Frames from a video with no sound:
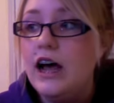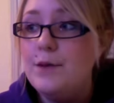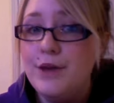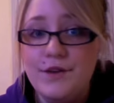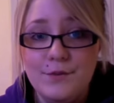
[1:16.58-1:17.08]
I
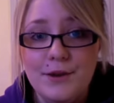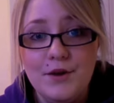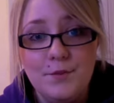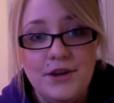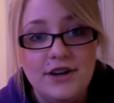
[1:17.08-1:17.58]
paid for my
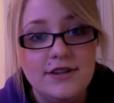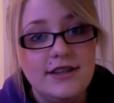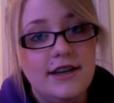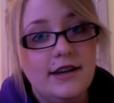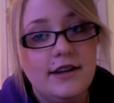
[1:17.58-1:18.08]
own
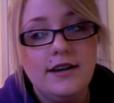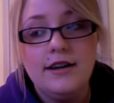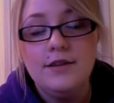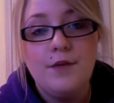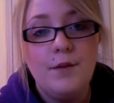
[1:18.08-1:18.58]
piercing.
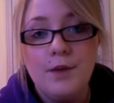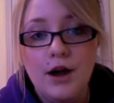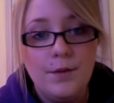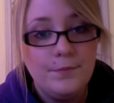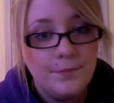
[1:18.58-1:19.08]
My
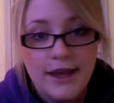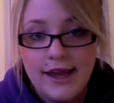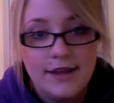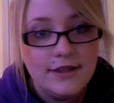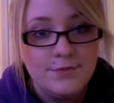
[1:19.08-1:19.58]
mom
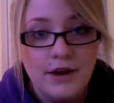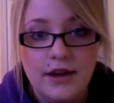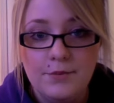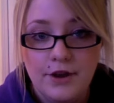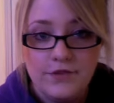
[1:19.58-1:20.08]
hates
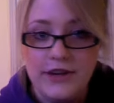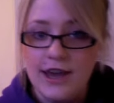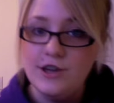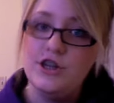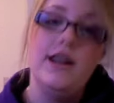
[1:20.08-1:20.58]
body
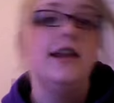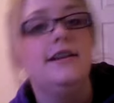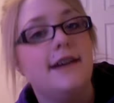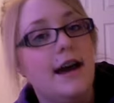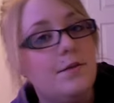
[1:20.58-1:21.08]
modification, any
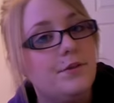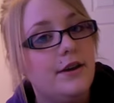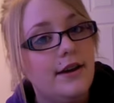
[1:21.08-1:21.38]
type.